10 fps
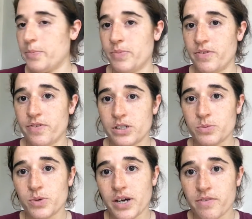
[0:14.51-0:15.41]
The
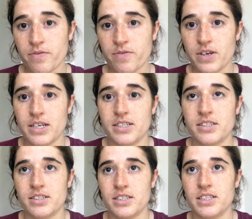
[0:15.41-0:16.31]
first book I
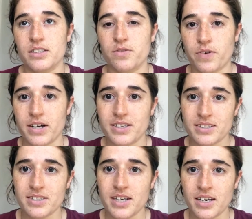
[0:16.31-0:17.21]
finished is
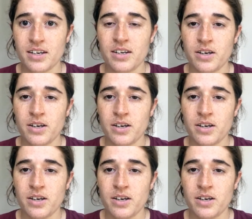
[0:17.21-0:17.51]
Frankissstein